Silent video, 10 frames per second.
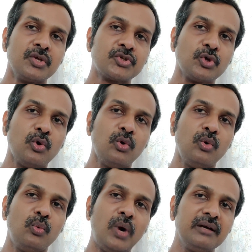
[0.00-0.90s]
So
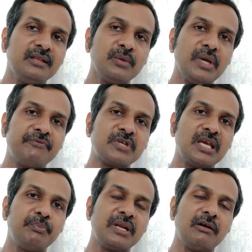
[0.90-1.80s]
one thing we have to
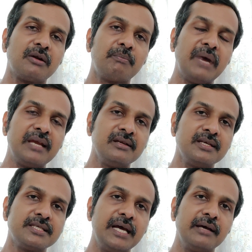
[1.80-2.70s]
keep in our mind
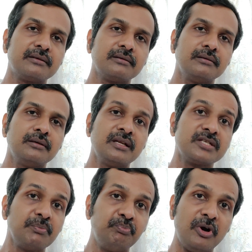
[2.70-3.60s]
is that it
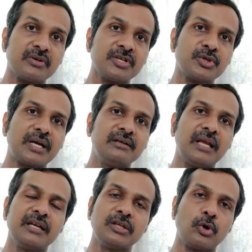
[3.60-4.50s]
is important to
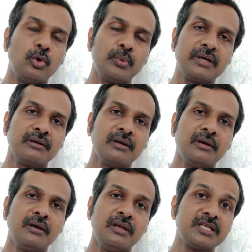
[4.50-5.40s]
contain the COVID.
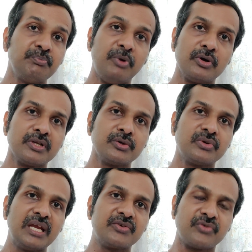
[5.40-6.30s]
It is important to
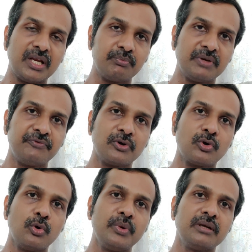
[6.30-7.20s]
take treatment for
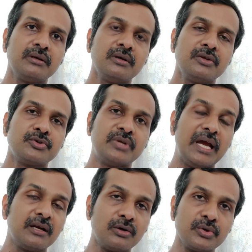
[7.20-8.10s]
COVID, to
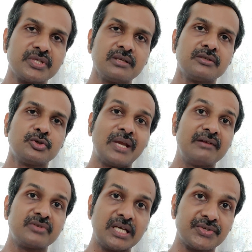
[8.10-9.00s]
diagnose it, to
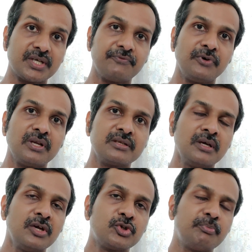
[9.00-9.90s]
get tested for it,
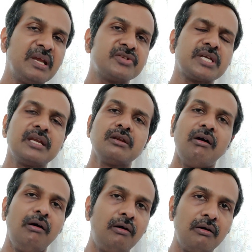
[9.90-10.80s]
to
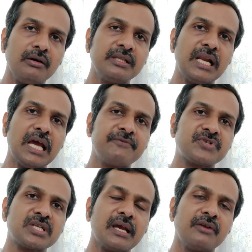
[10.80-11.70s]
maintain all the
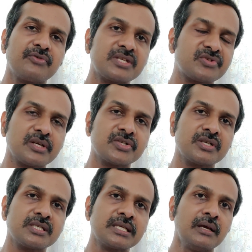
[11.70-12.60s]
lifestyle
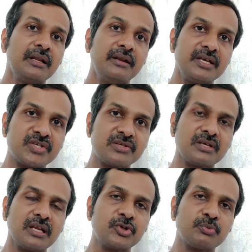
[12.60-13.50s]
restrictions
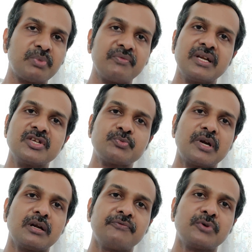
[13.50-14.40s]
necessary to prevent the
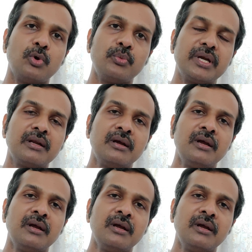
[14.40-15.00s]
spread of COVID.